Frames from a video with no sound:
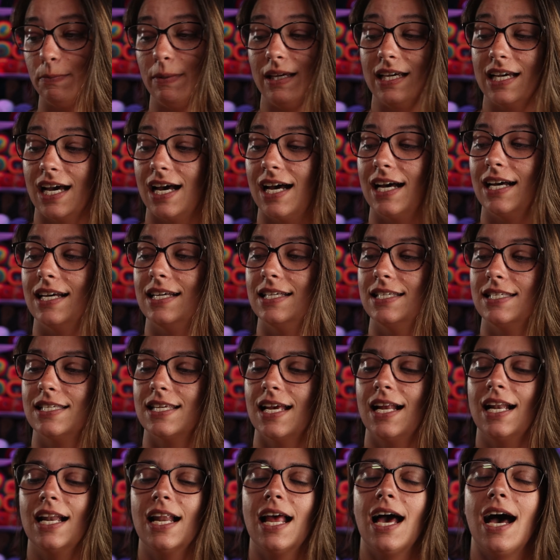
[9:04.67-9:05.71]
because
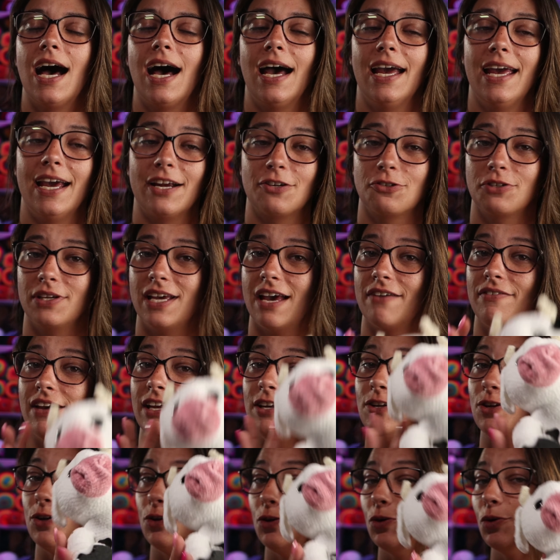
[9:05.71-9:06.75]
I actually have a
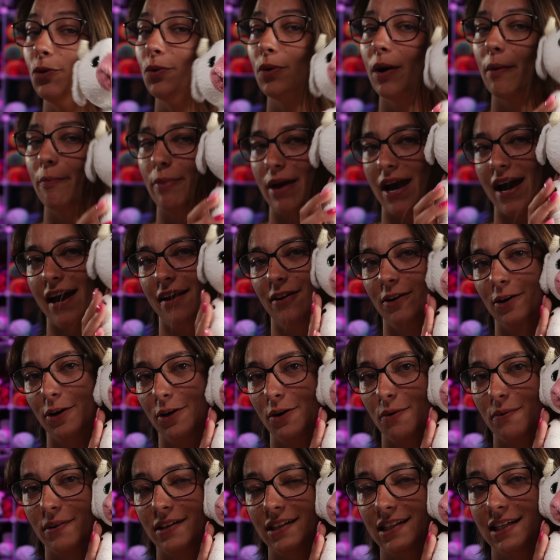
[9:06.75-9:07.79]
new
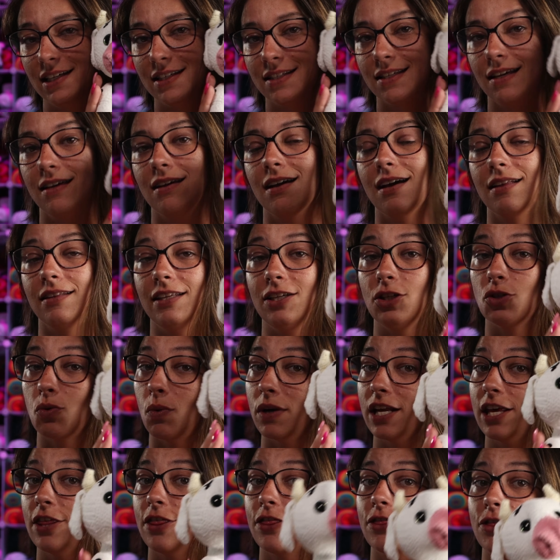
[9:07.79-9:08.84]
pattern releasing on the
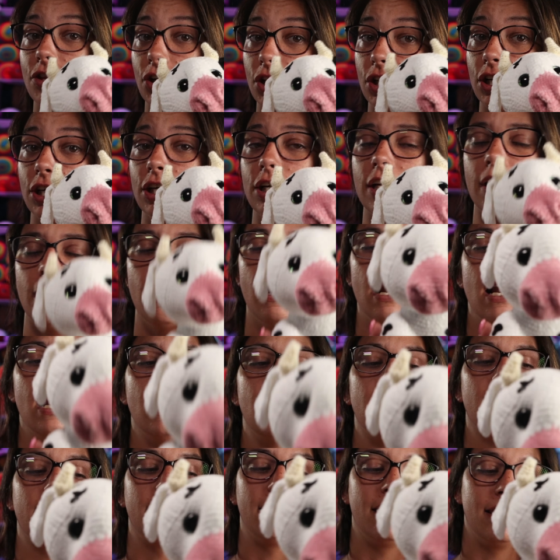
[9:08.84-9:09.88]
23rd.
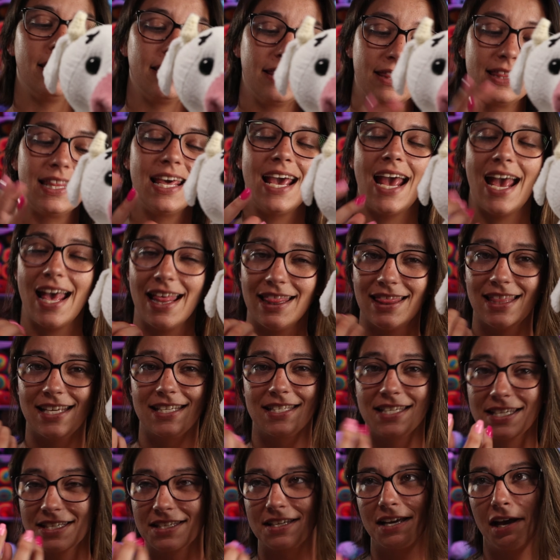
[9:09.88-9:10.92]
And
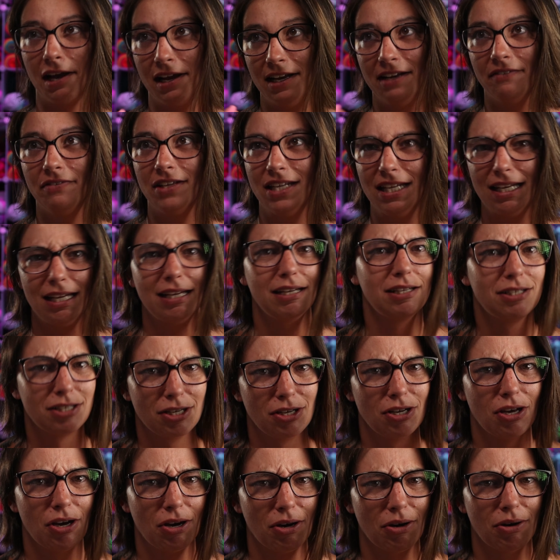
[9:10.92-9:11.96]
this is kind of a need to
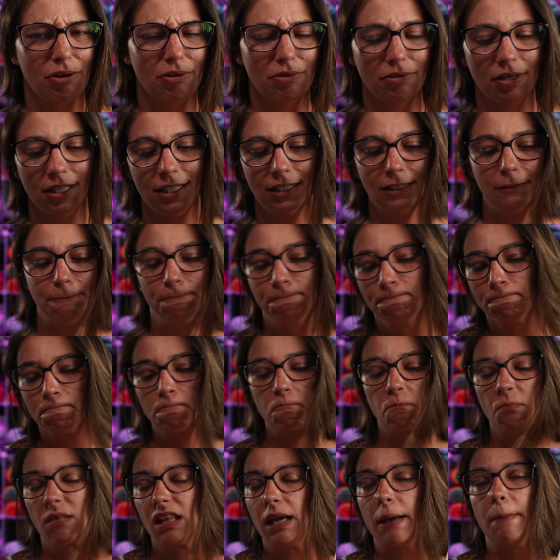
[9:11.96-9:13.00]
know
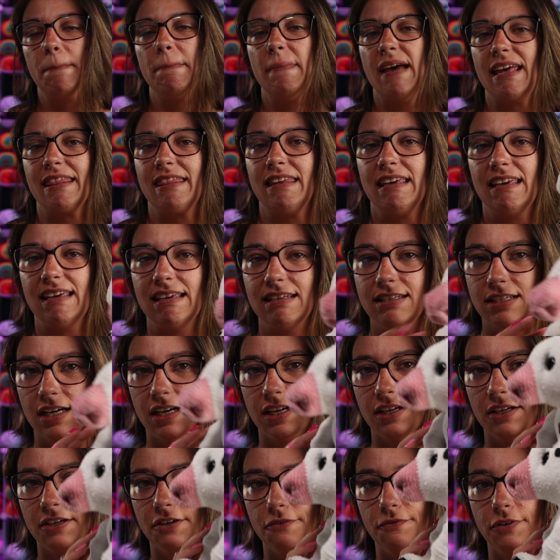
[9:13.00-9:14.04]
method
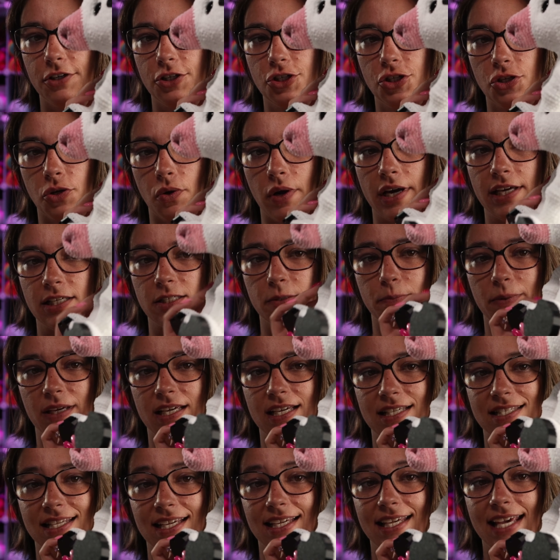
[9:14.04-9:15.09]
of choice,
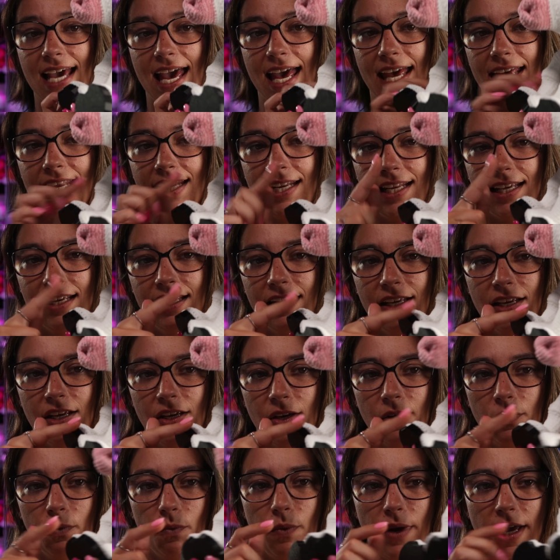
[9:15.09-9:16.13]
because again,
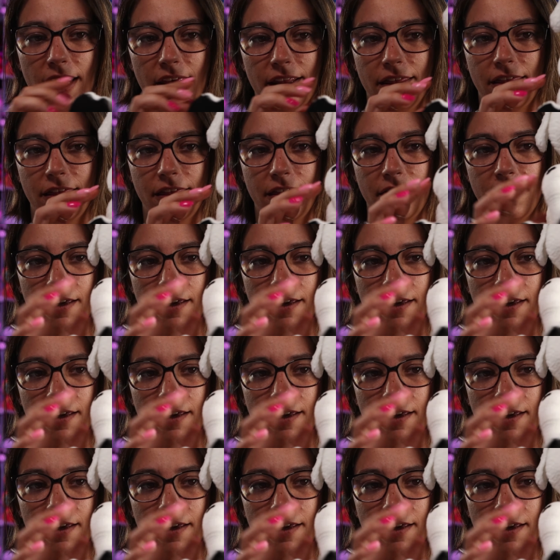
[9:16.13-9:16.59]
with